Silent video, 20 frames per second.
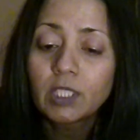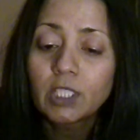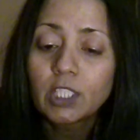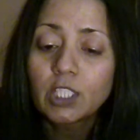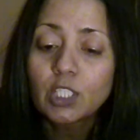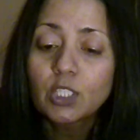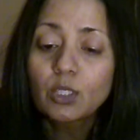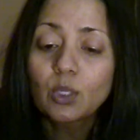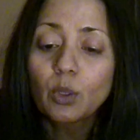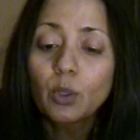
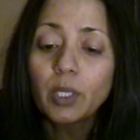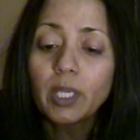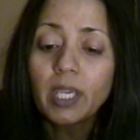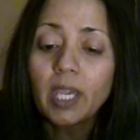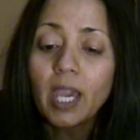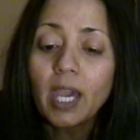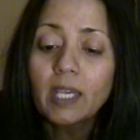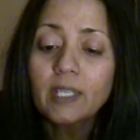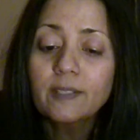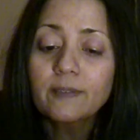So he
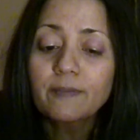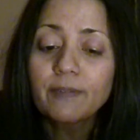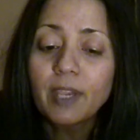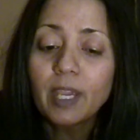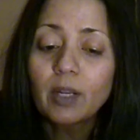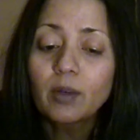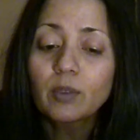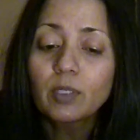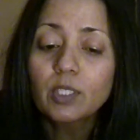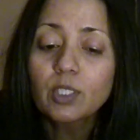asked
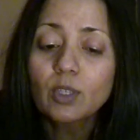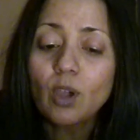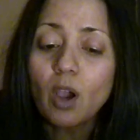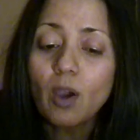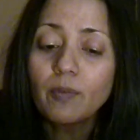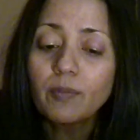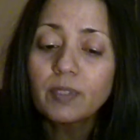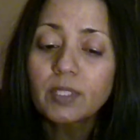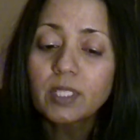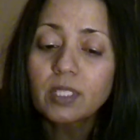Pharaoh's
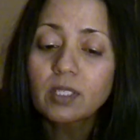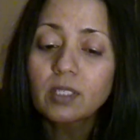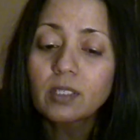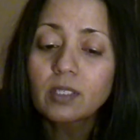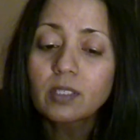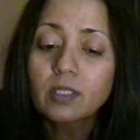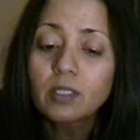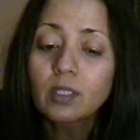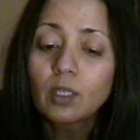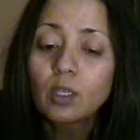
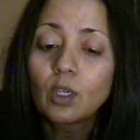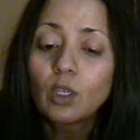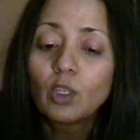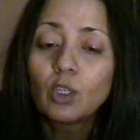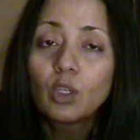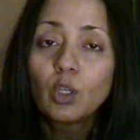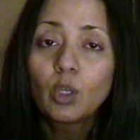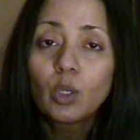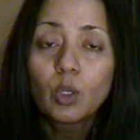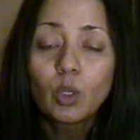officers,
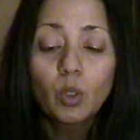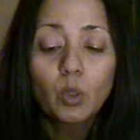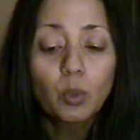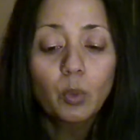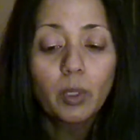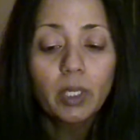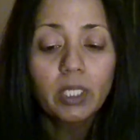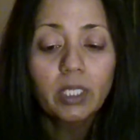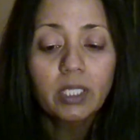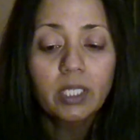who
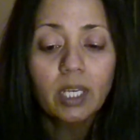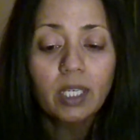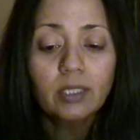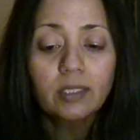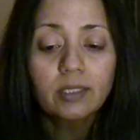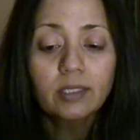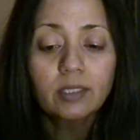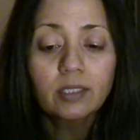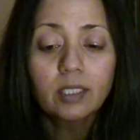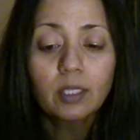were in
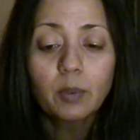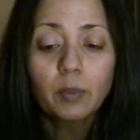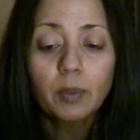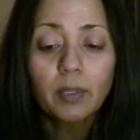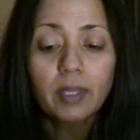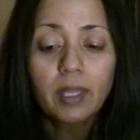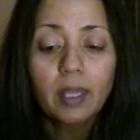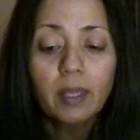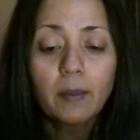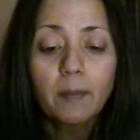custody
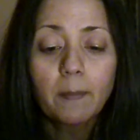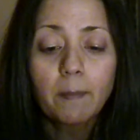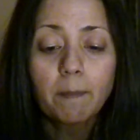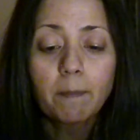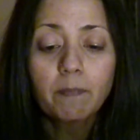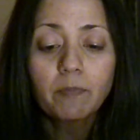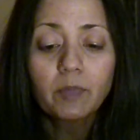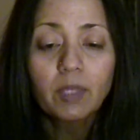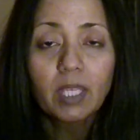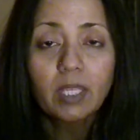with
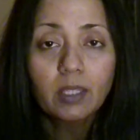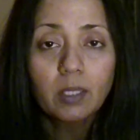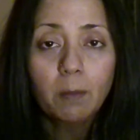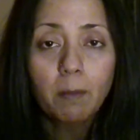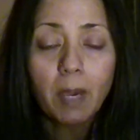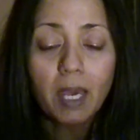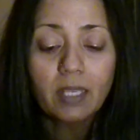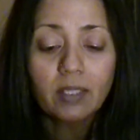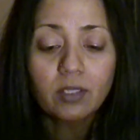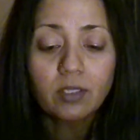him in the
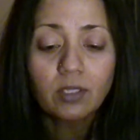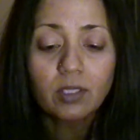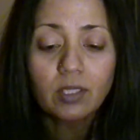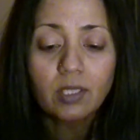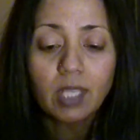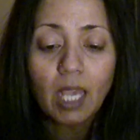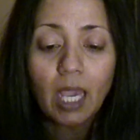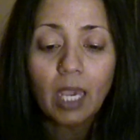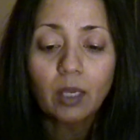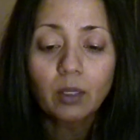master's
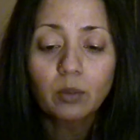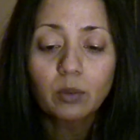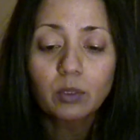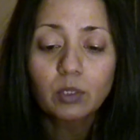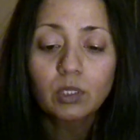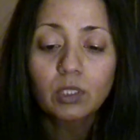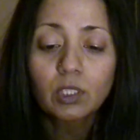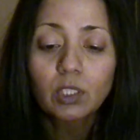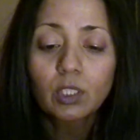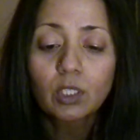
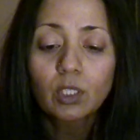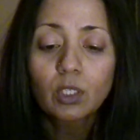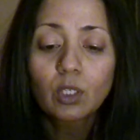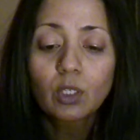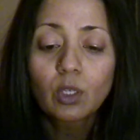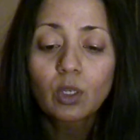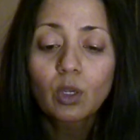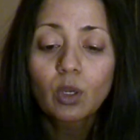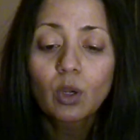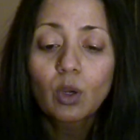house,
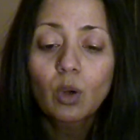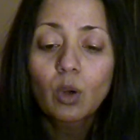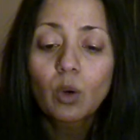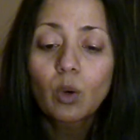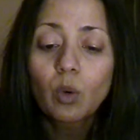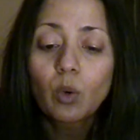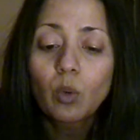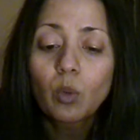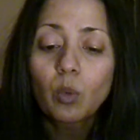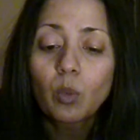
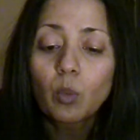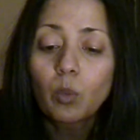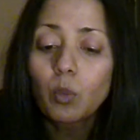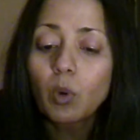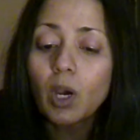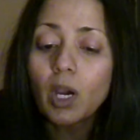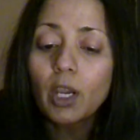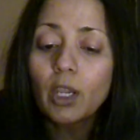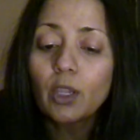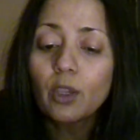
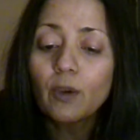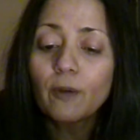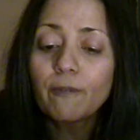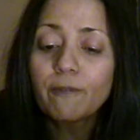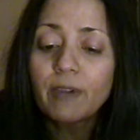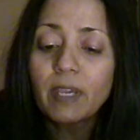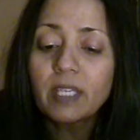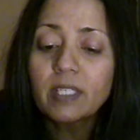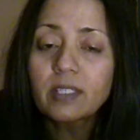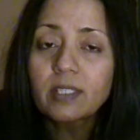"Why are your
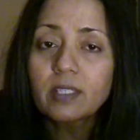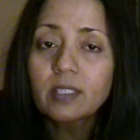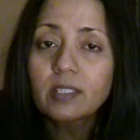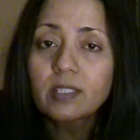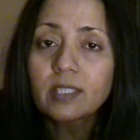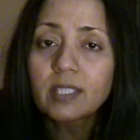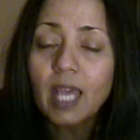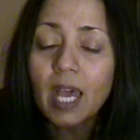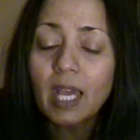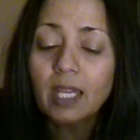faces
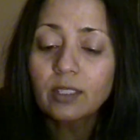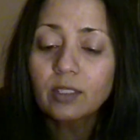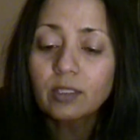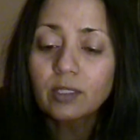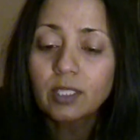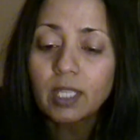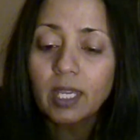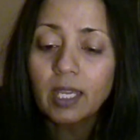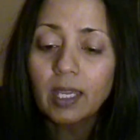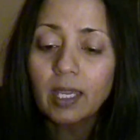sad
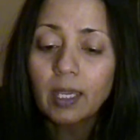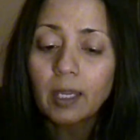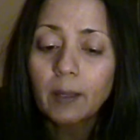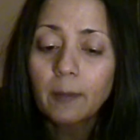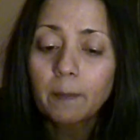today?"